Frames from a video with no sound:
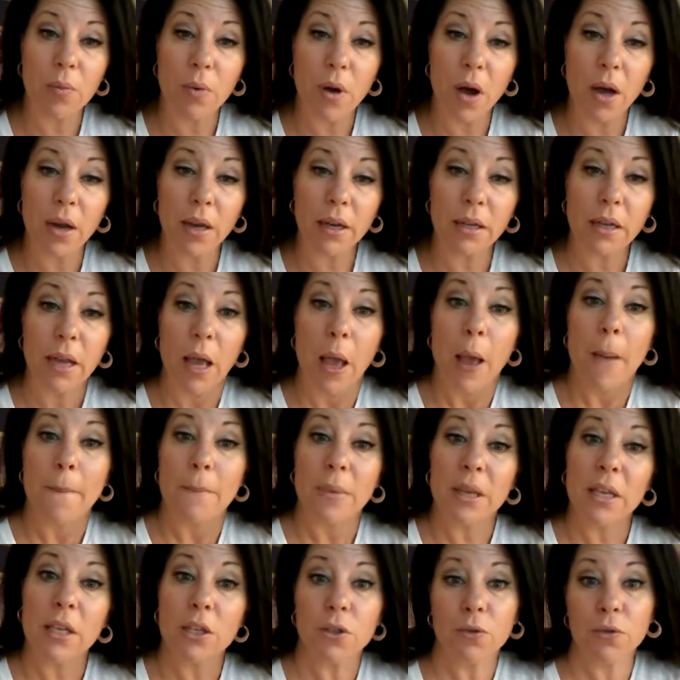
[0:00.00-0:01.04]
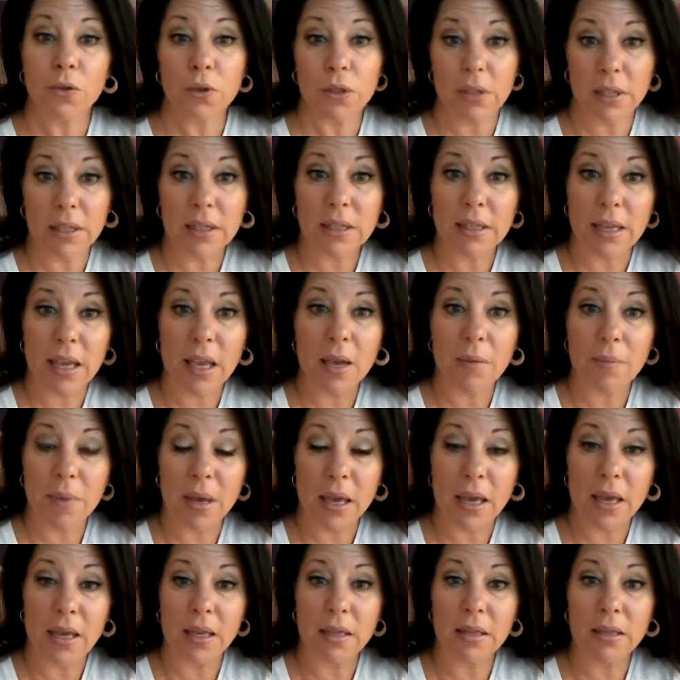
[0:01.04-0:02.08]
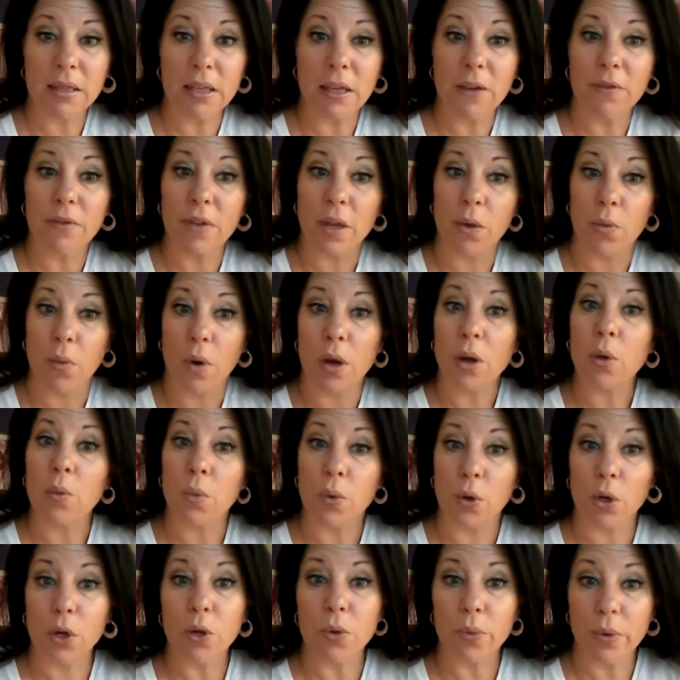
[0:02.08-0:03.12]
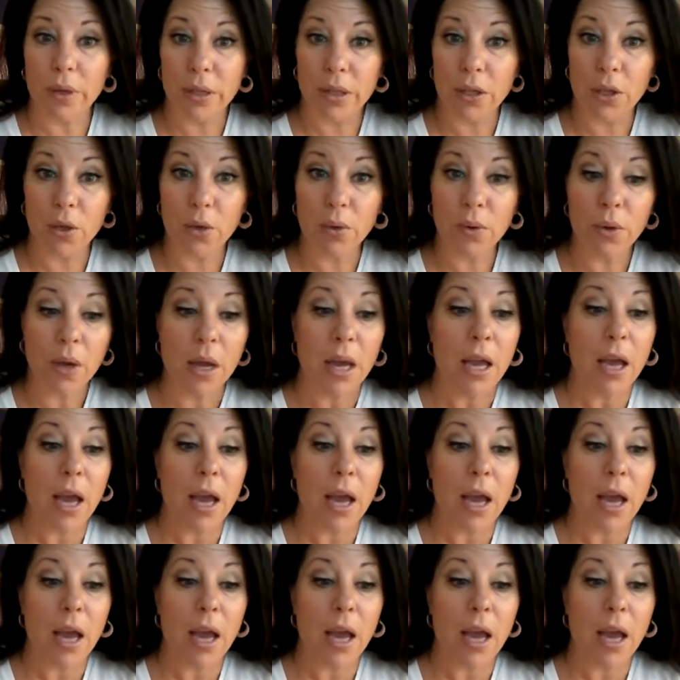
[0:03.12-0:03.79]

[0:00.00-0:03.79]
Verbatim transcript: product because for six campaigns, if they want to work with you,